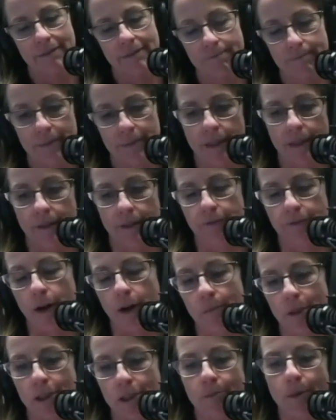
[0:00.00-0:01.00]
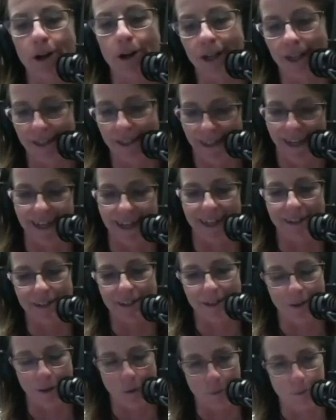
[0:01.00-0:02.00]
the farmers market and
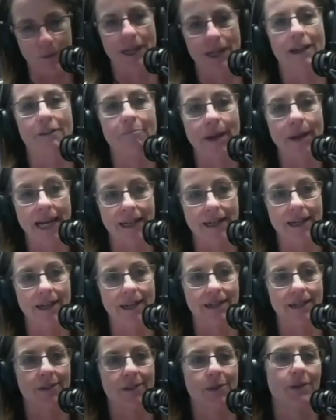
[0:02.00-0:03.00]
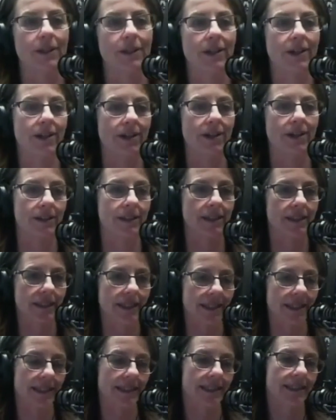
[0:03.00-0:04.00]
the opening of manna through the years
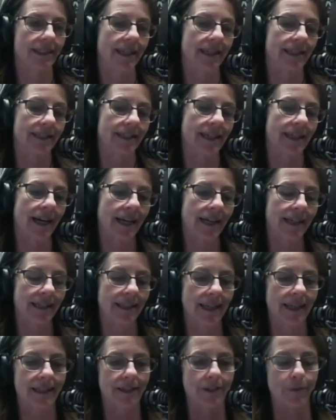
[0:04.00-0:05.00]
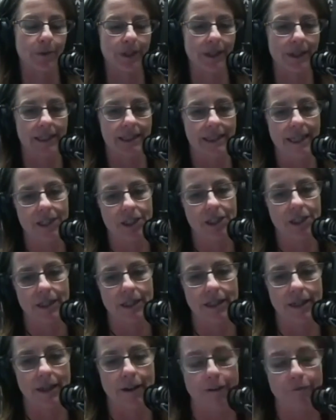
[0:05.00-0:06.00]
it's it's kind of like the
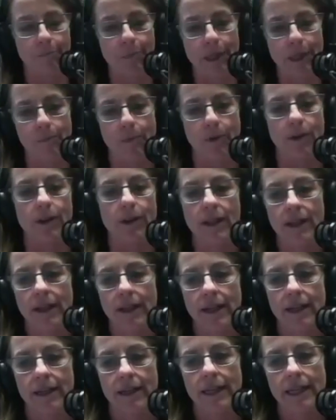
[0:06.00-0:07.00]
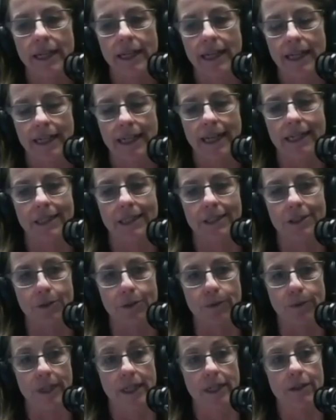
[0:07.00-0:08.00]
realization of people getting connected to
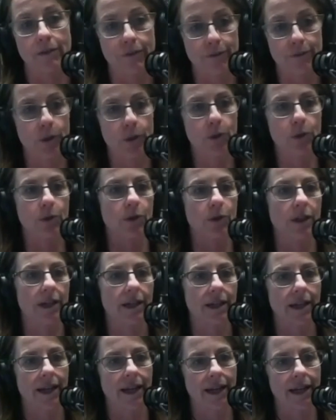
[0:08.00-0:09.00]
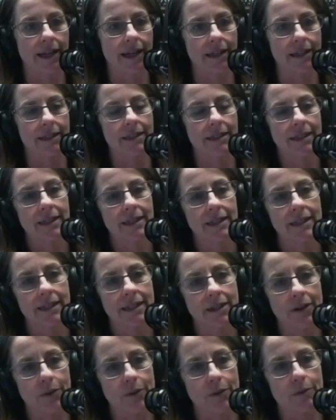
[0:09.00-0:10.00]
real food and
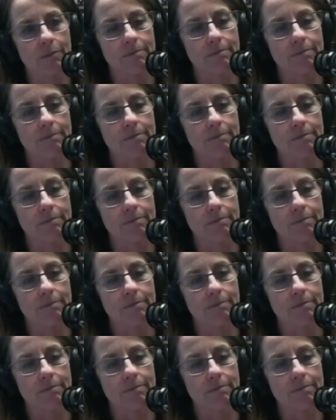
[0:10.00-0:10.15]
you know